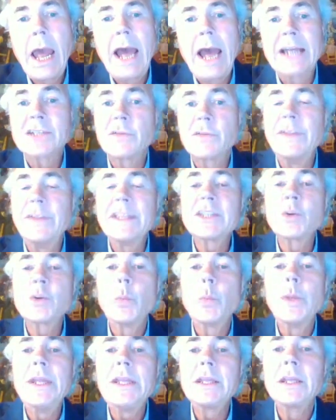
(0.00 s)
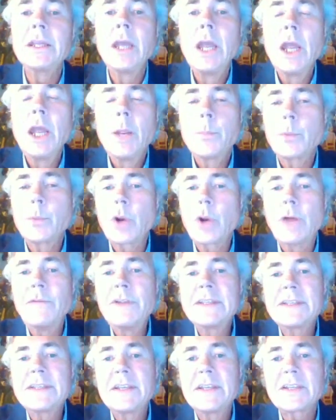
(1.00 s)
As of this week,
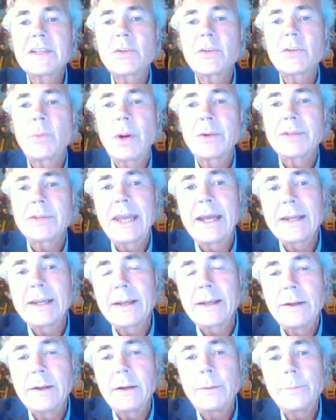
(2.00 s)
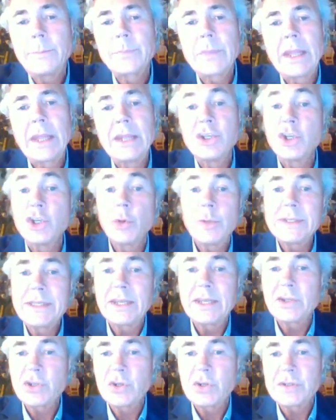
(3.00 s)
provinces throughout Canada and
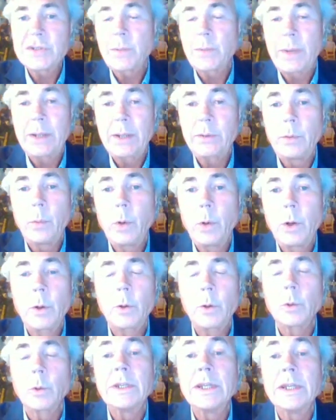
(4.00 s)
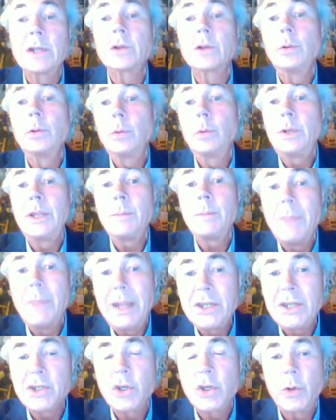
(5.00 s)
jurisdictions around the world, including
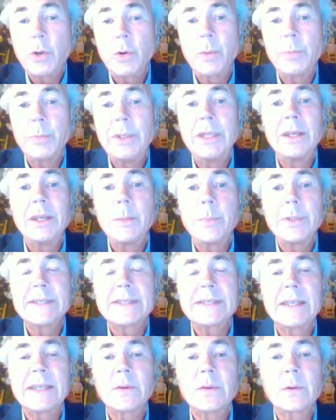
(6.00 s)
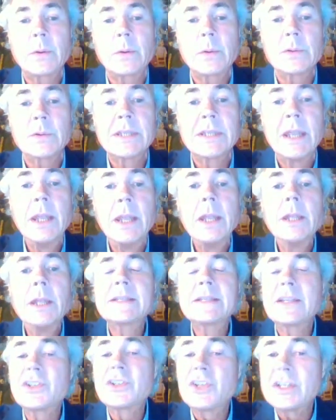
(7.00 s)
major European epicenters
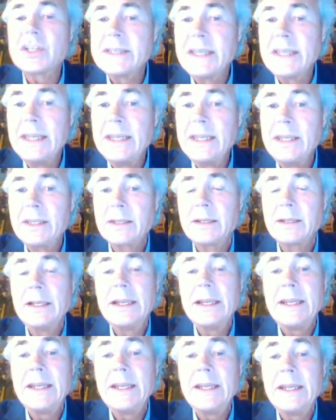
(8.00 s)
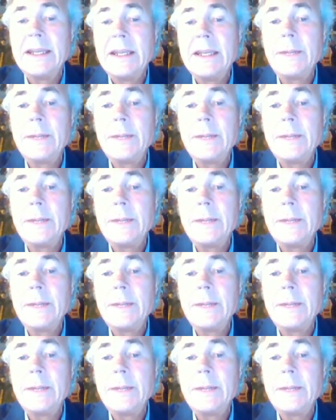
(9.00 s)
such as Italy,